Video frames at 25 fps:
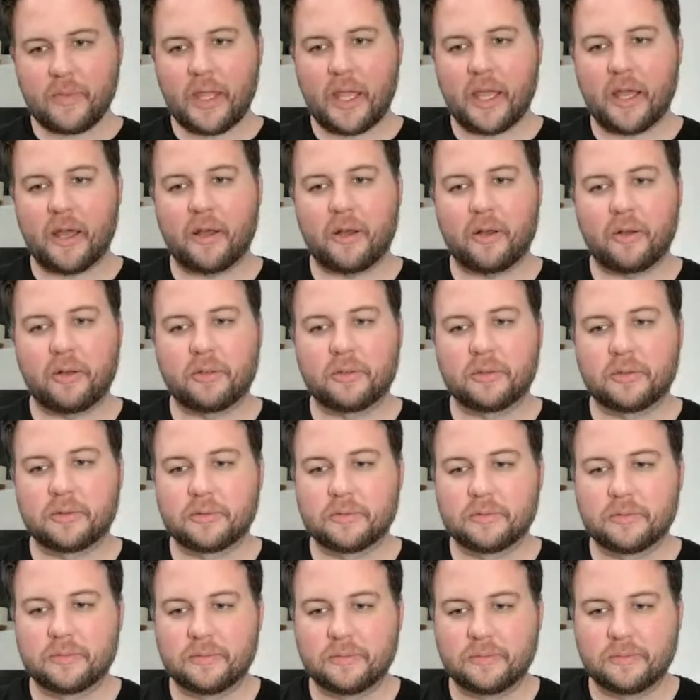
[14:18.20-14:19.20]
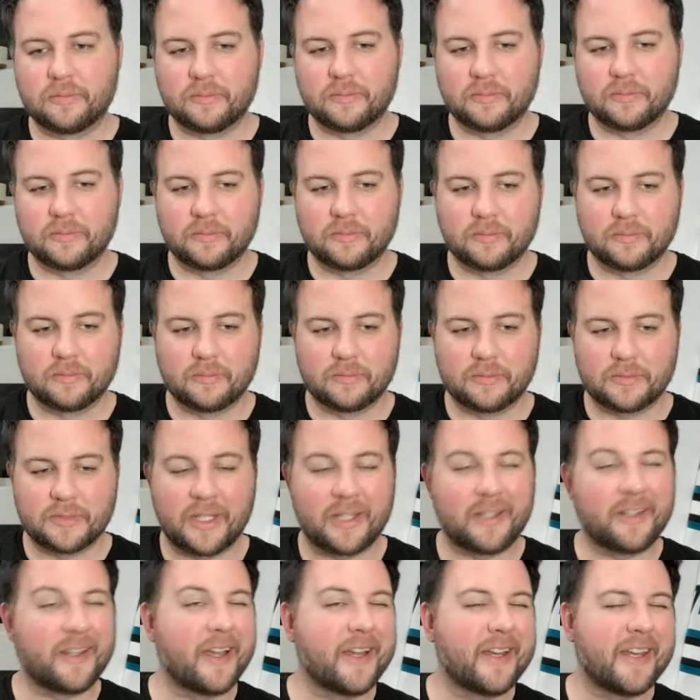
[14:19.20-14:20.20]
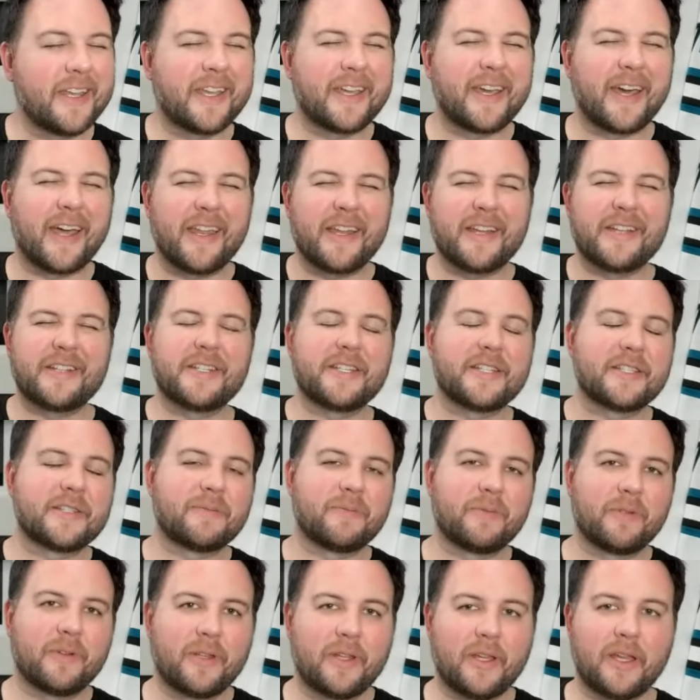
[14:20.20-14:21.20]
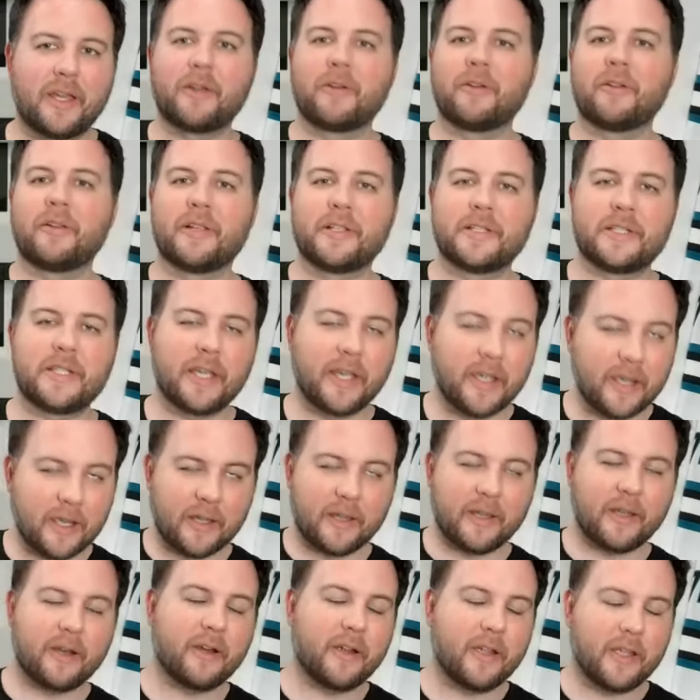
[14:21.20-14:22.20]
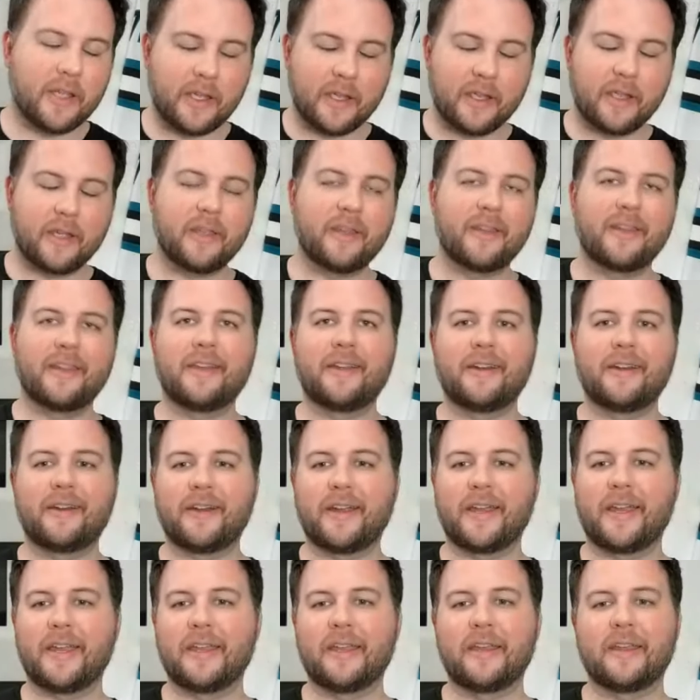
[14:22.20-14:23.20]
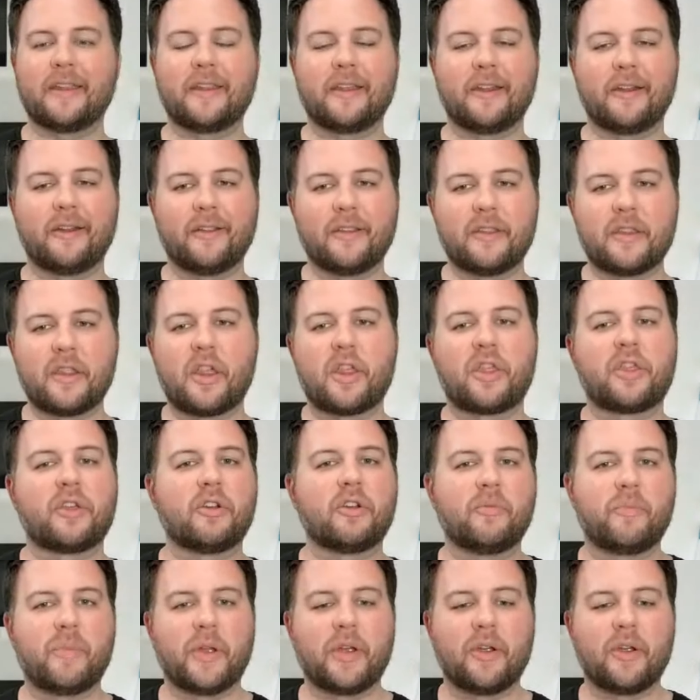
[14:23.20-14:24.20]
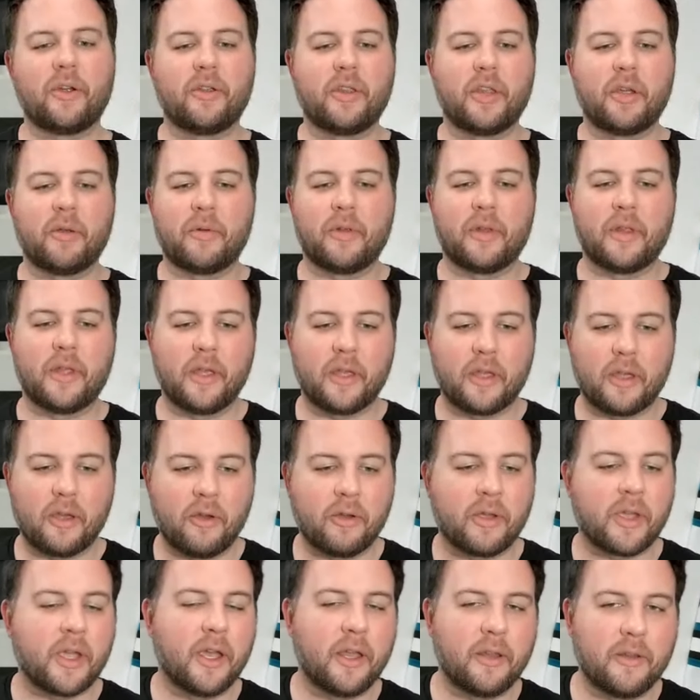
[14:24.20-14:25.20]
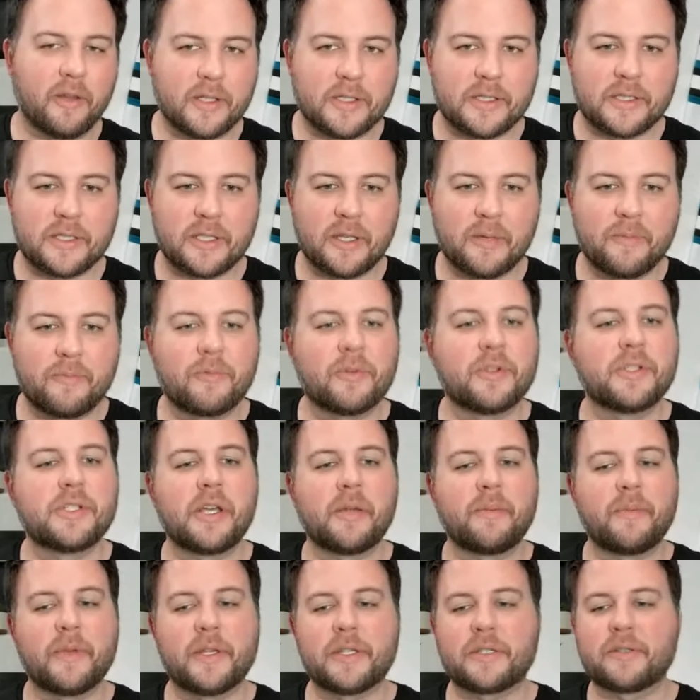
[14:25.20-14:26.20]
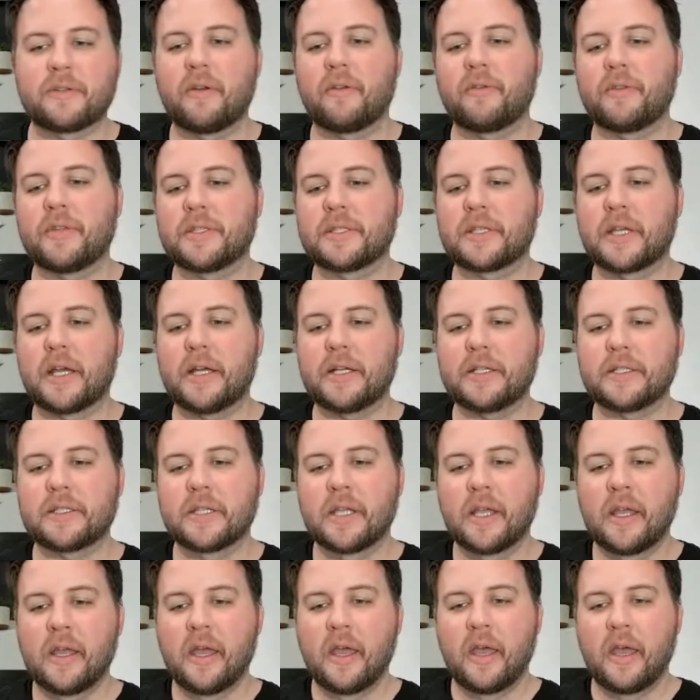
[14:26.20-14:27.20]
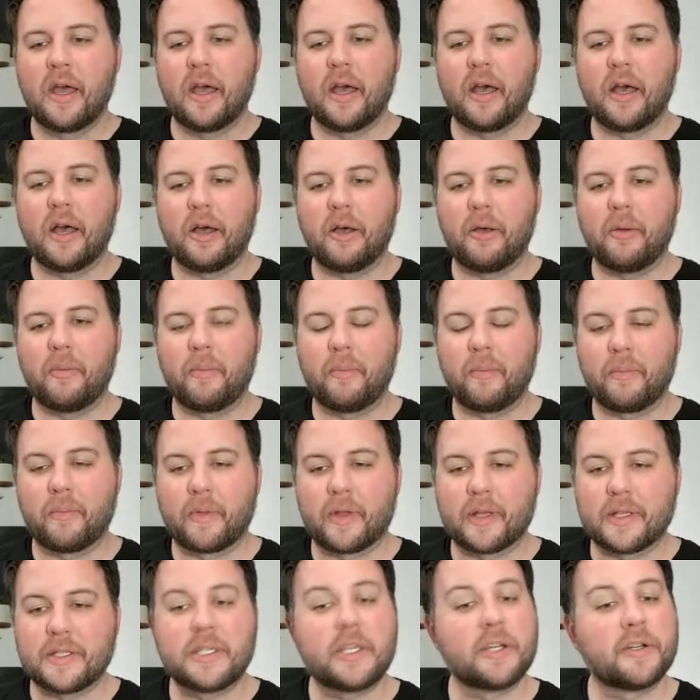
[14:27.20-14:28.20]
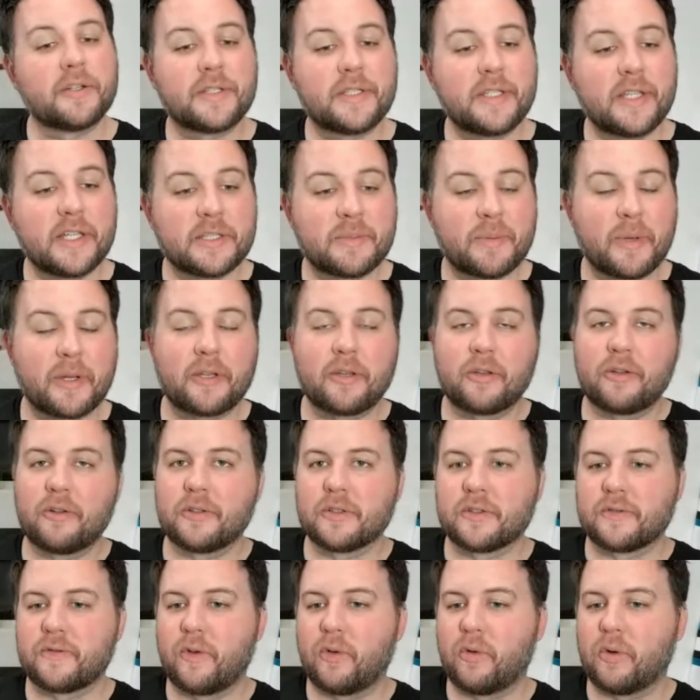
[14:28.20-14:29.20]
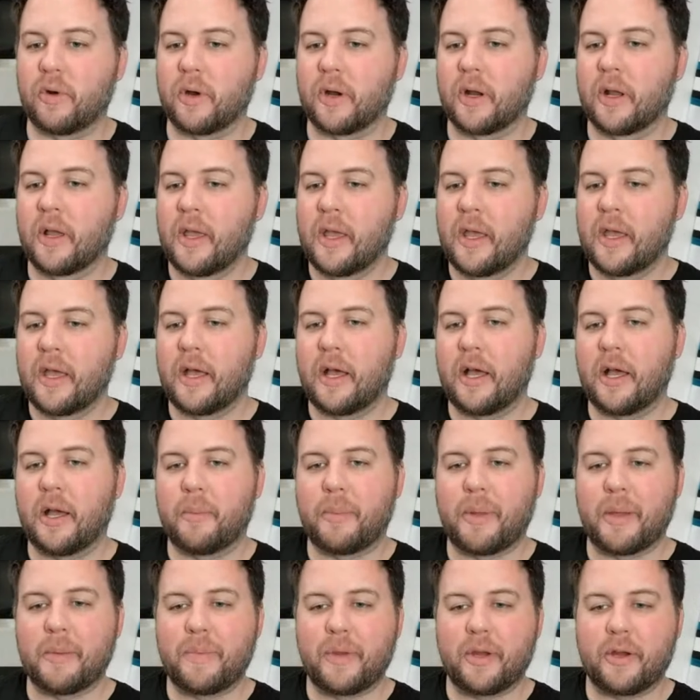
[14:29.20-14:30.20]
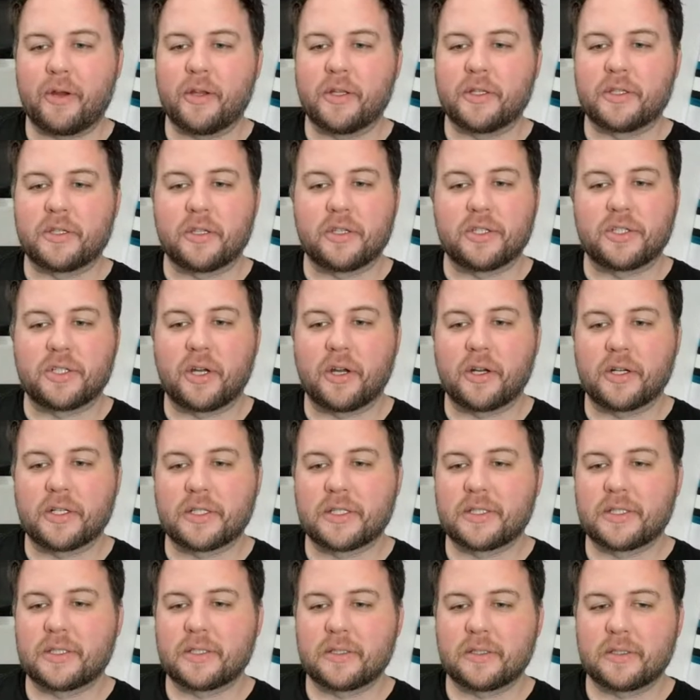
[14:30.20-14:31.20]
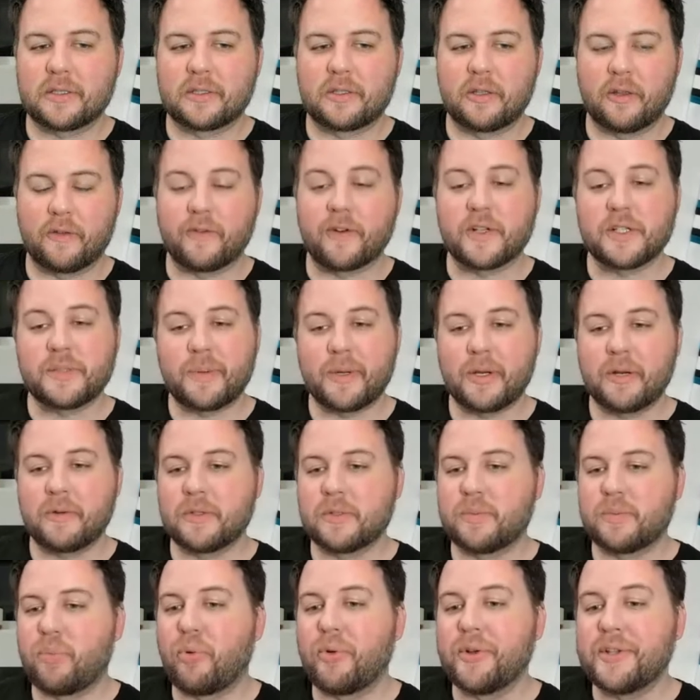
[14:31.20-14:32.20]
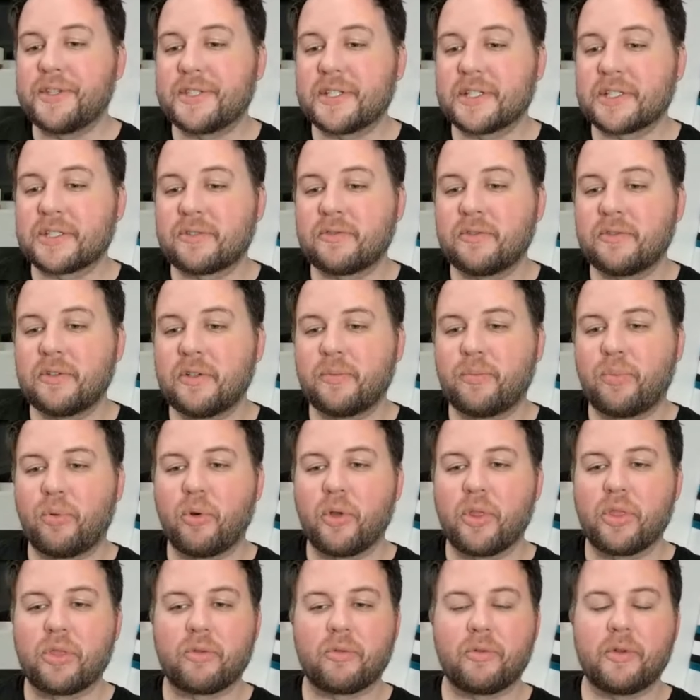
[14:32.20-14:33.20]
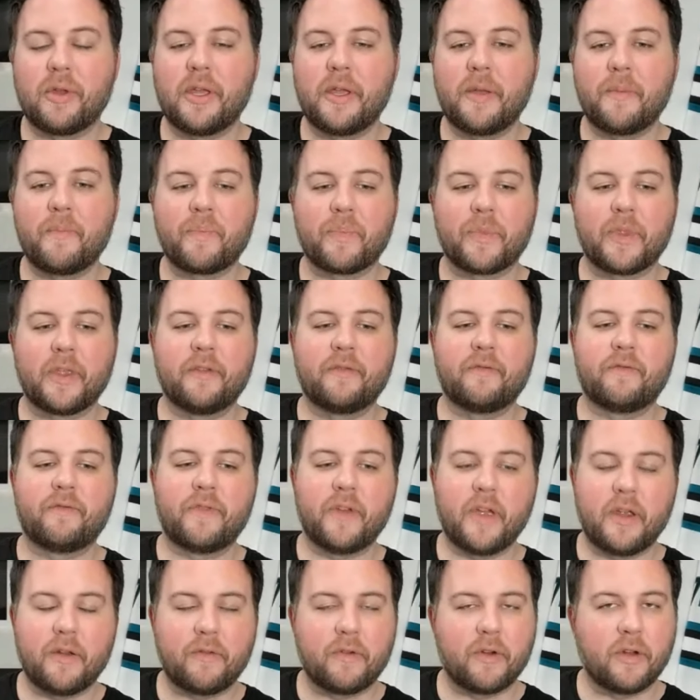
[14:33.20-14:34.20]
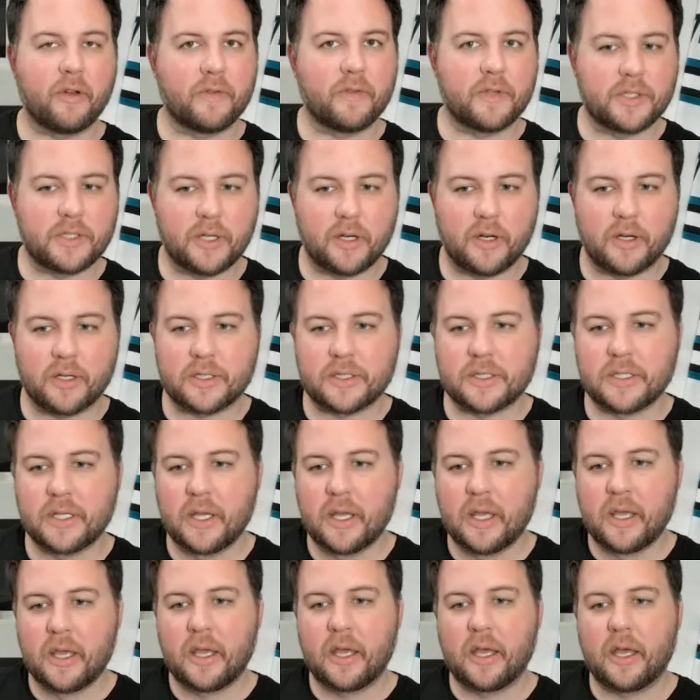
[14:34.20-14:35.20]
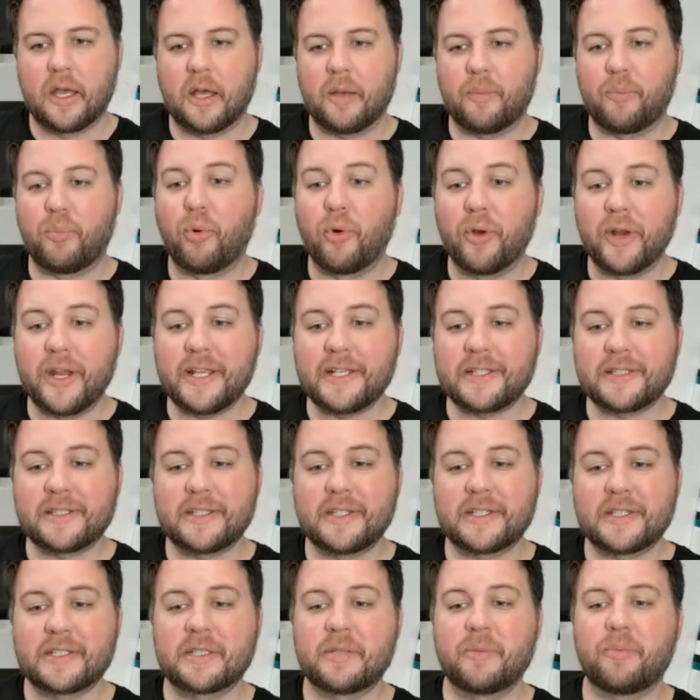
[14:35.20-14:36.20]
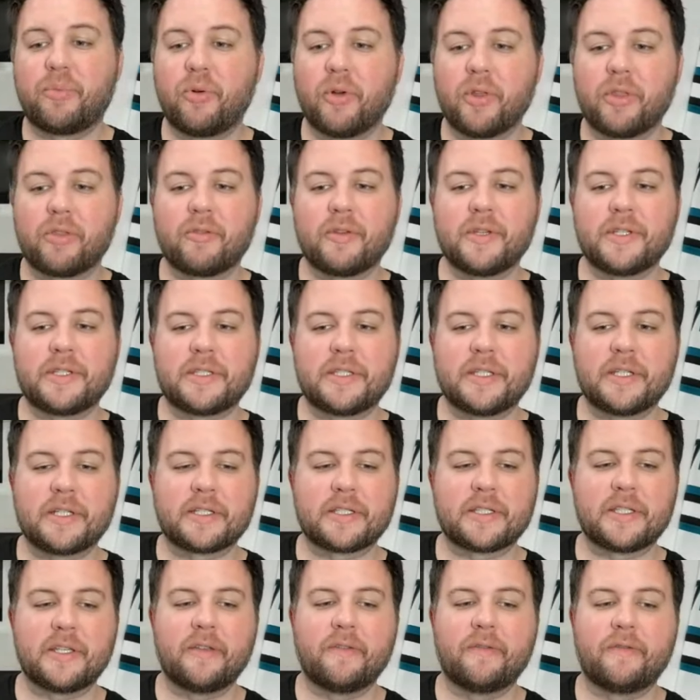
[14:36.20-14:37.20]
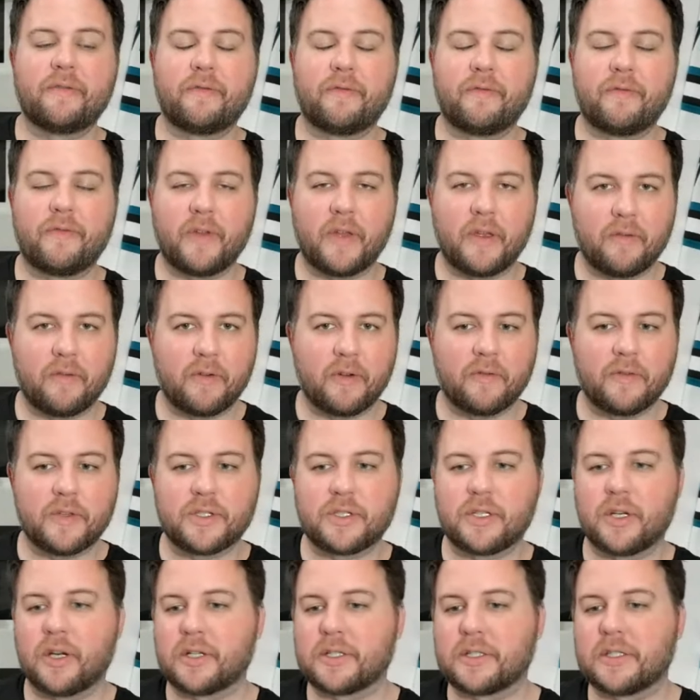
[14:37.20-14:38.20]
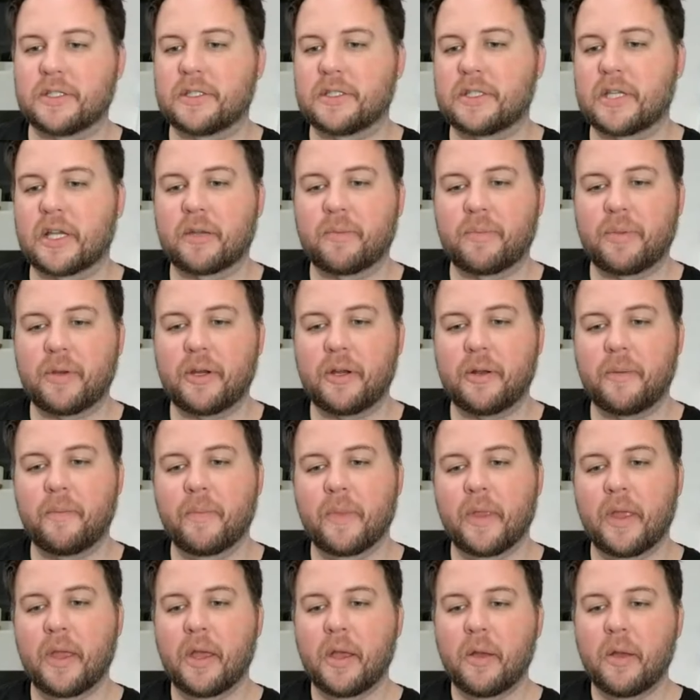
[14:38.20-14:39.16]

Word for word: how the Lightning kind of just were like, let's hang in there, hang in there, hang in there. In the third period, they were like, okay, let's, uh, we're done messing around with these guys. Um, because here's the expected goals for uh, by period. So the Sharks, so the first period was 0.63 to 0.3 in favor of the Sharks, uh, 0.86 to 0.36 in favor of the Sharks in the second period,